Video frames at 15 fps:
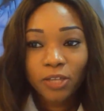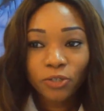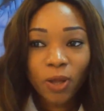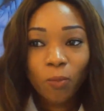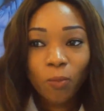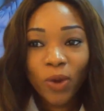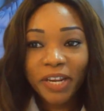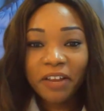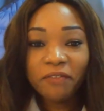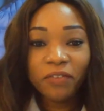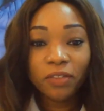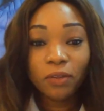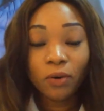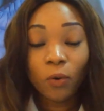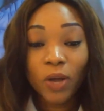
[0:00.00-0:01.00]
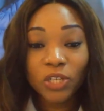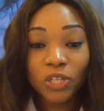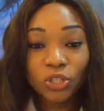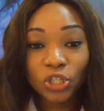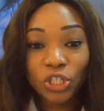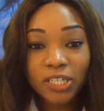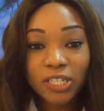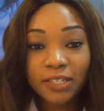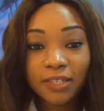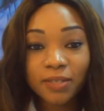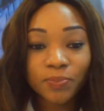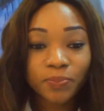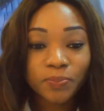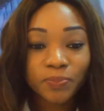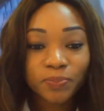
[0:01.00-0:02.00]
So I'm waiting for the
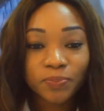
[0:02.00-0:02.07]
questions.